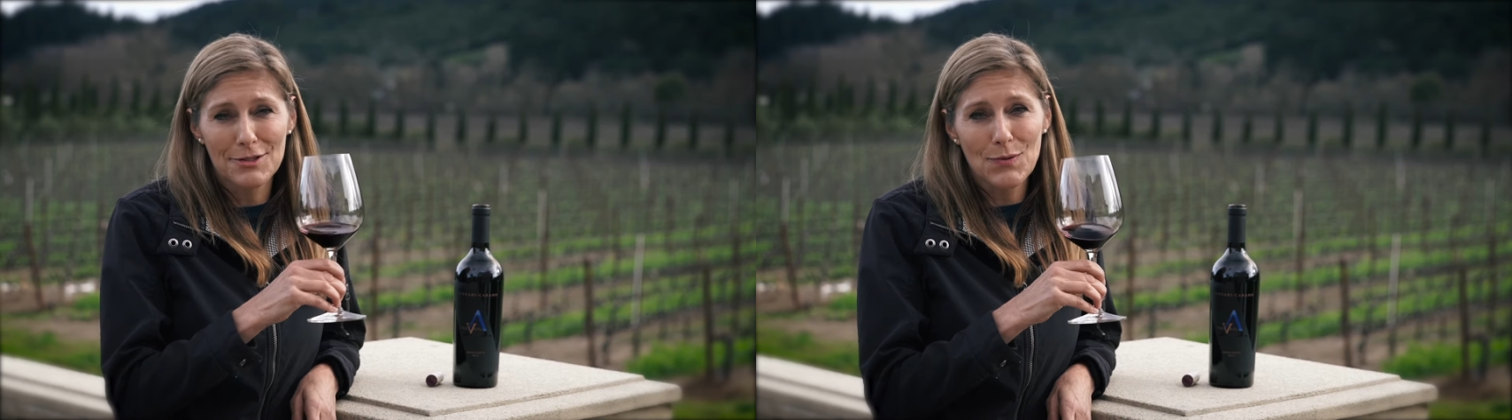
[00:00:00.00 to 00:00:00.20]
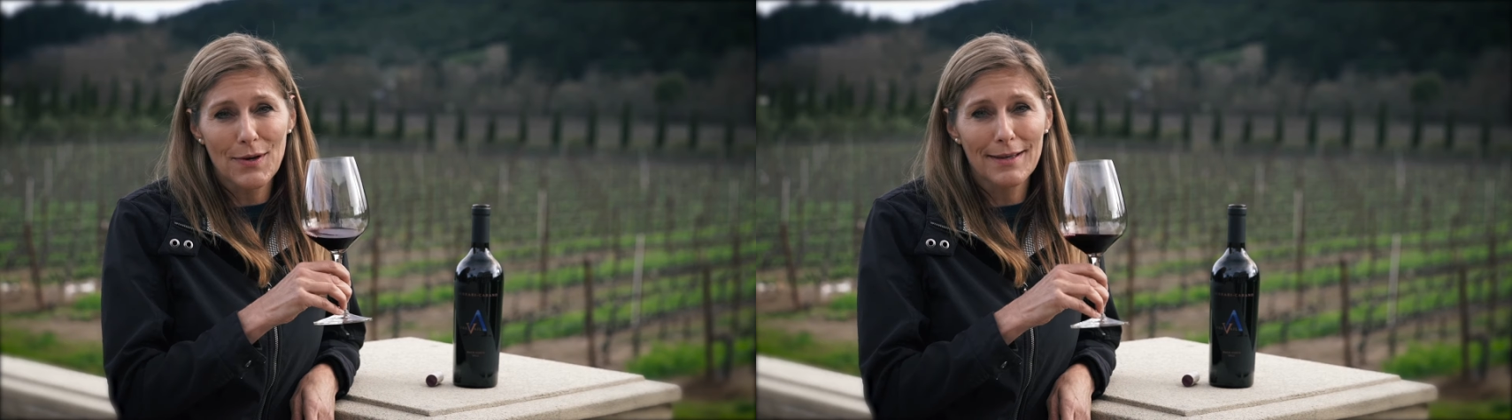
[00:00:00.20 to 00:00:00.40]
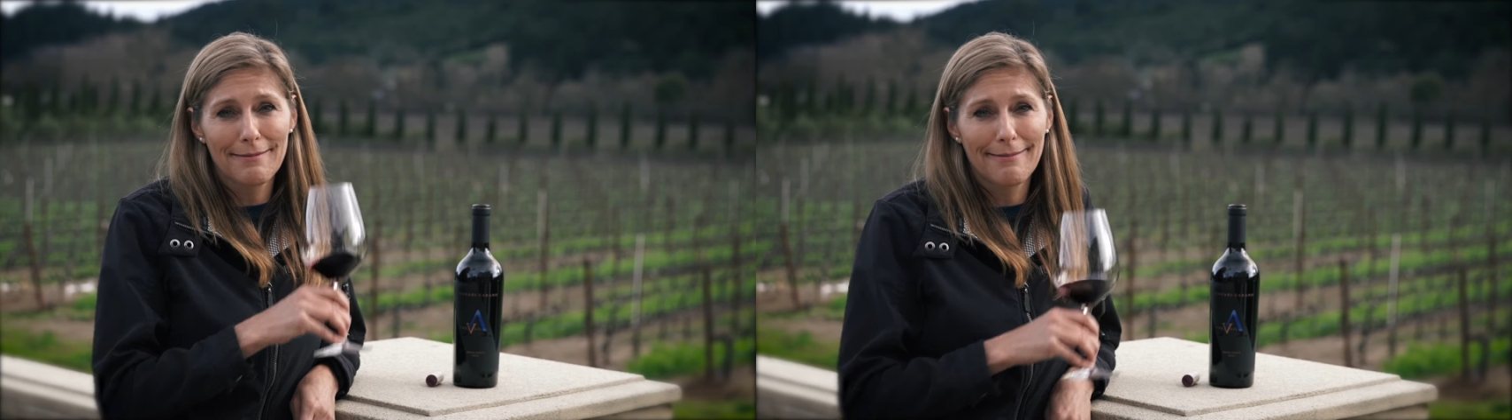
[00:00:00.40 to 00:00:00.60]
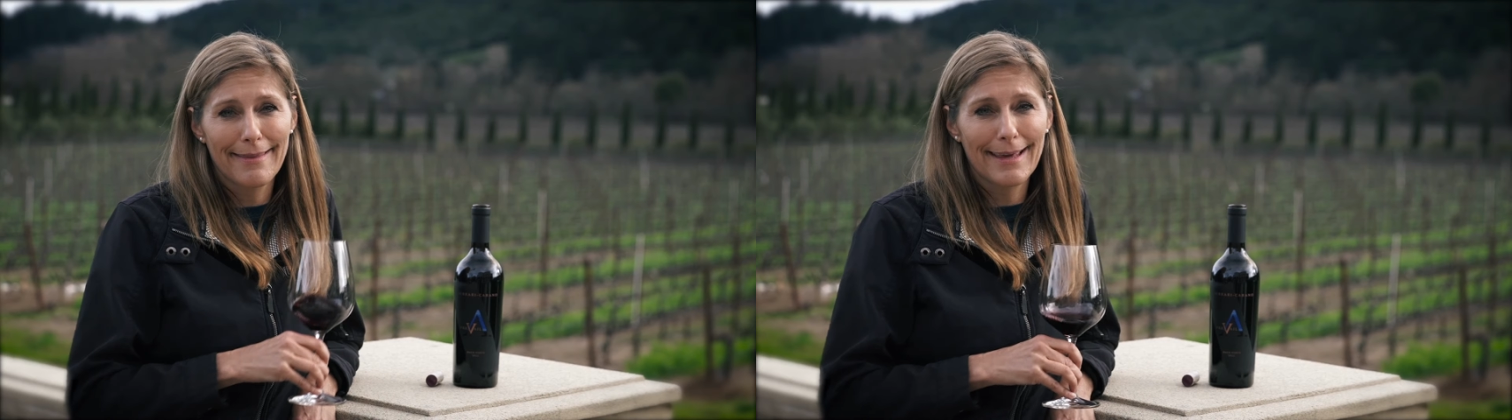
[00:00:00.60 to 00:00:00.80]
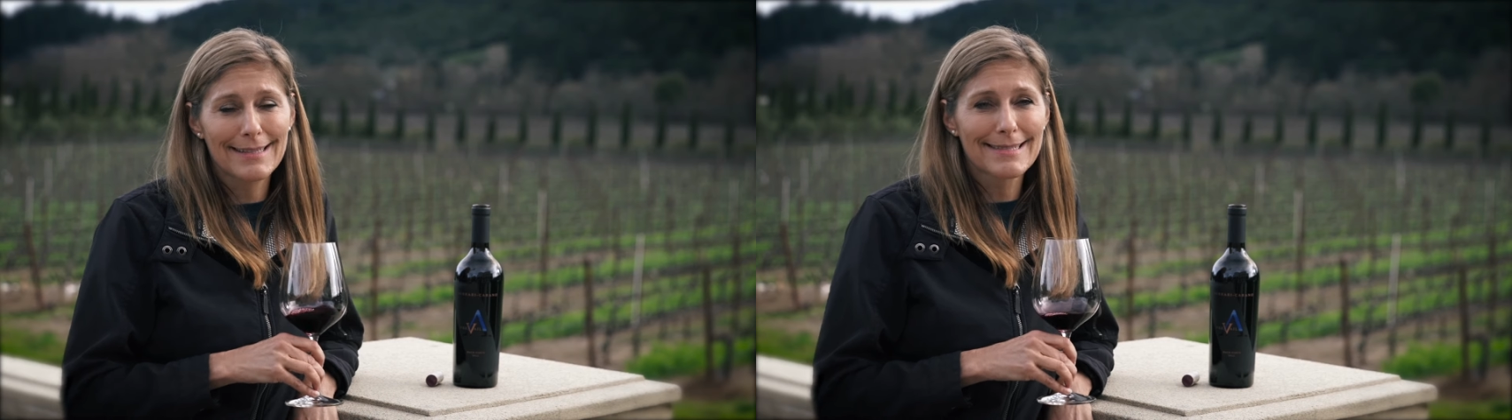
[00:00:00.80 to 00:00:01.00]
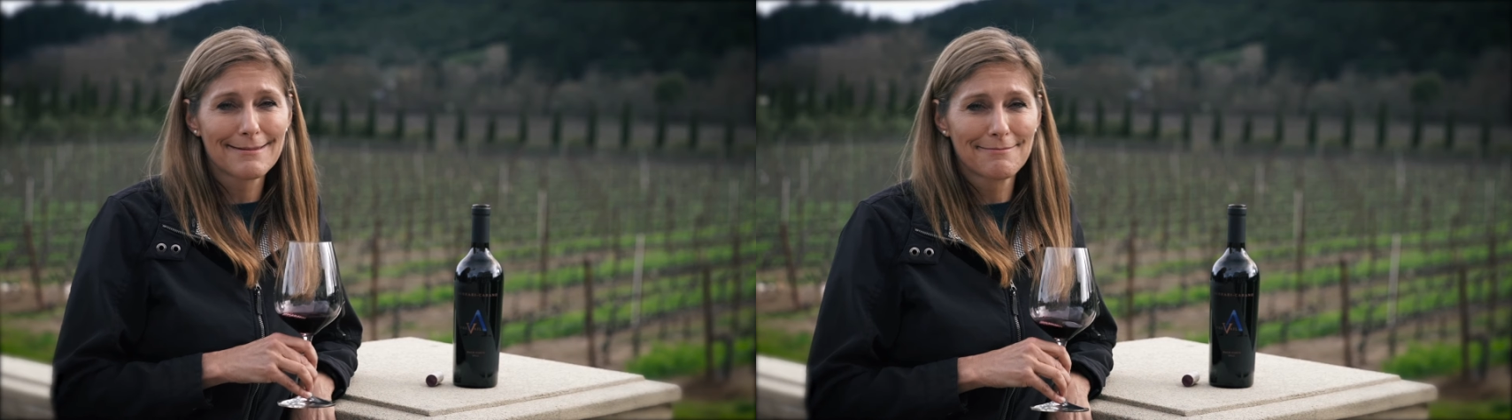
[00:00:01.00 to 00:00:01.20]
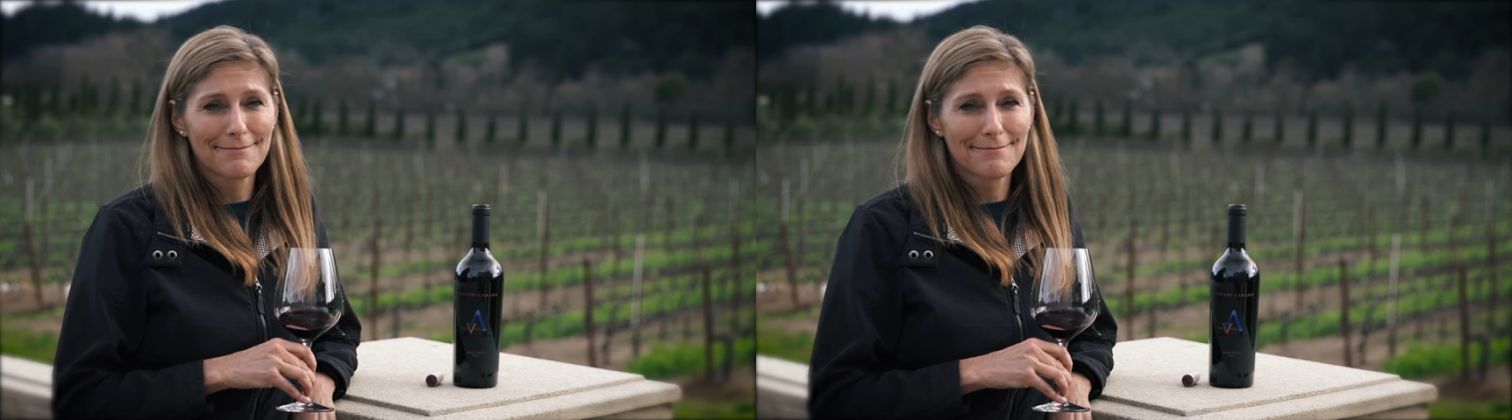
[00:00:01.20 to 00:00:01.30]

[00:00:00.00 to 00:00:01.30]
Enjoy. Thanks.